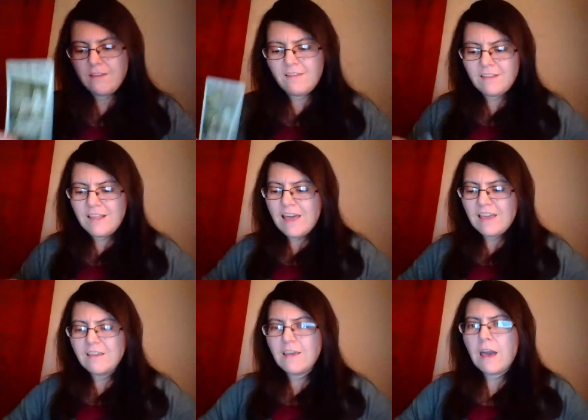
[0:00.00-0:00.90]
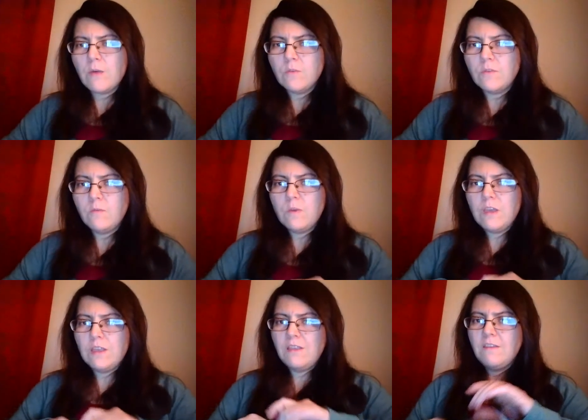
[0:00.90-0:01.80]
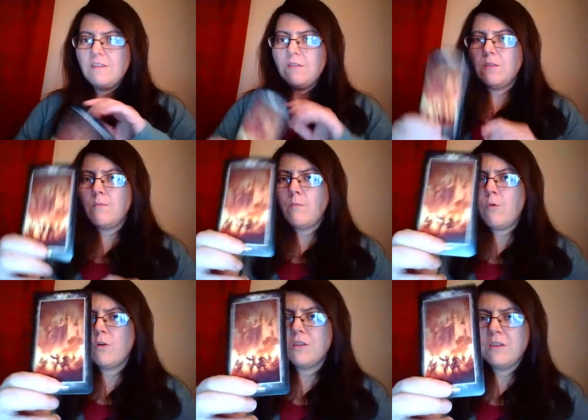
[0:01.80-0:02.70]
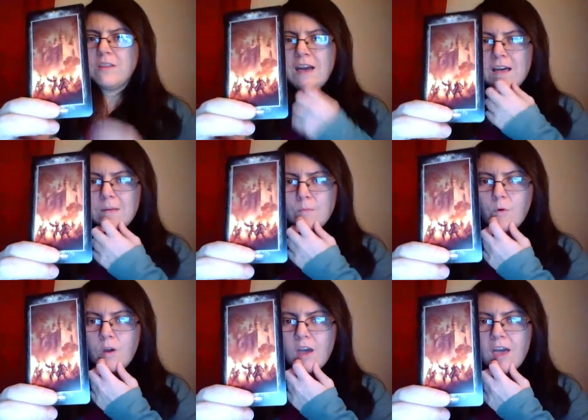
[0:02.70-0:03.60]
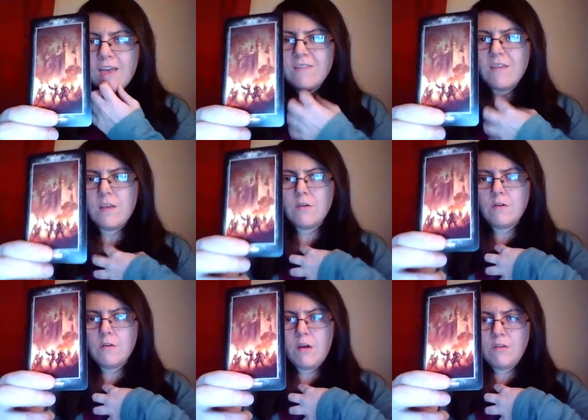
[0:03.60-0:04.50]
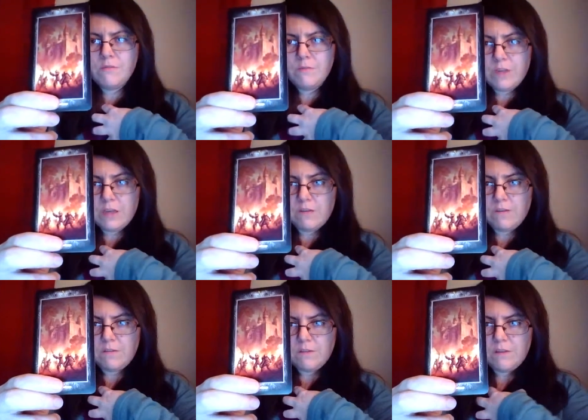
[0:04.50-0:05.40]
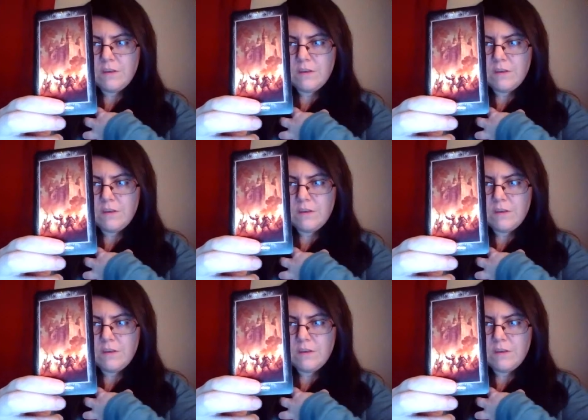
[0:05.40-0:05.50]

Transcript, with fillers: It's like I would read this more as inner conflict.